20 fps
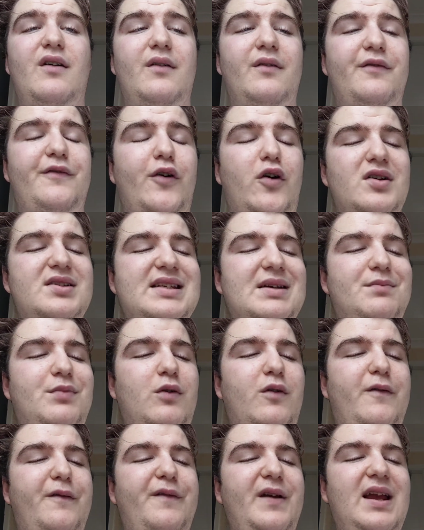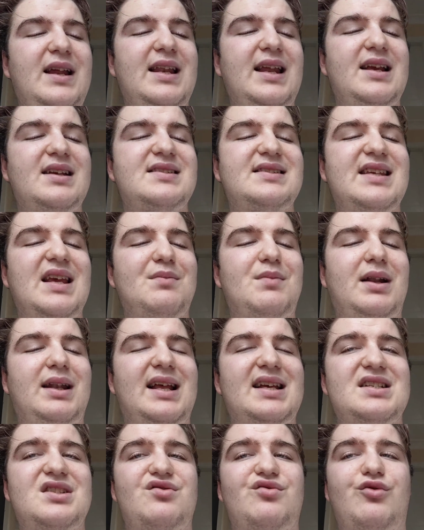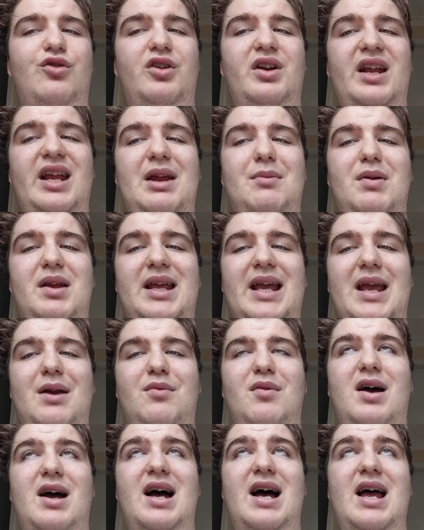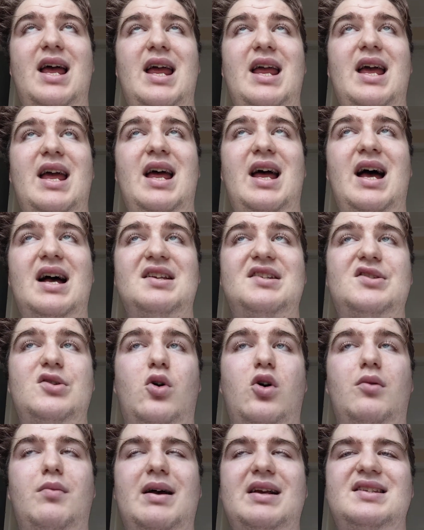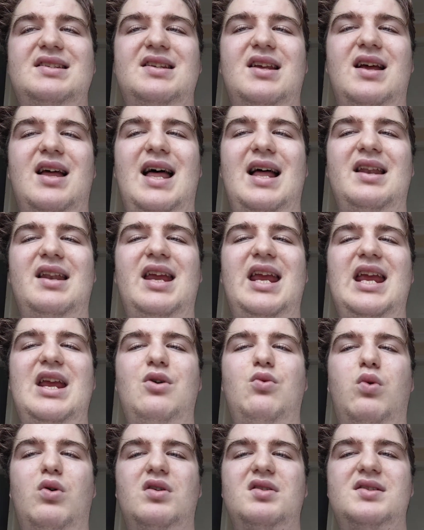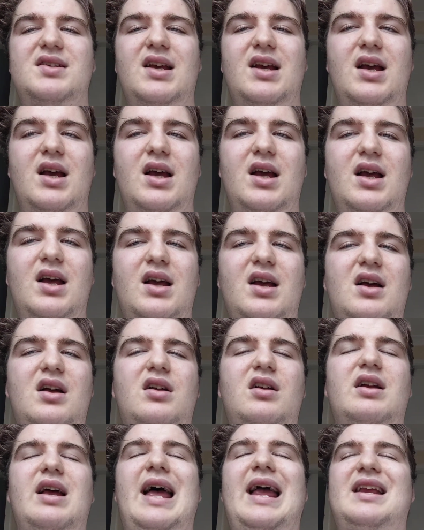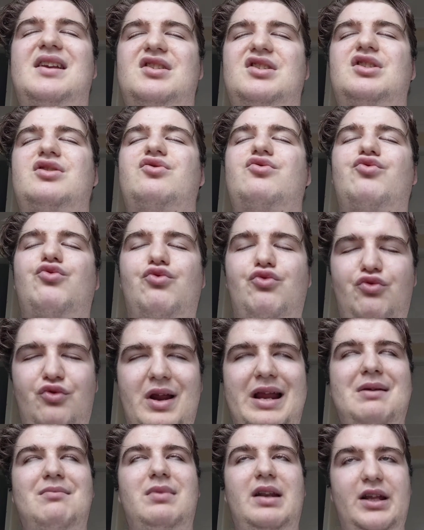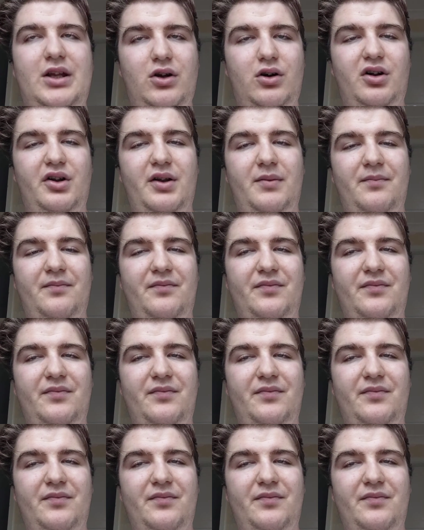For example, Felix, in my last run, he became a sword master, and he was extremely good.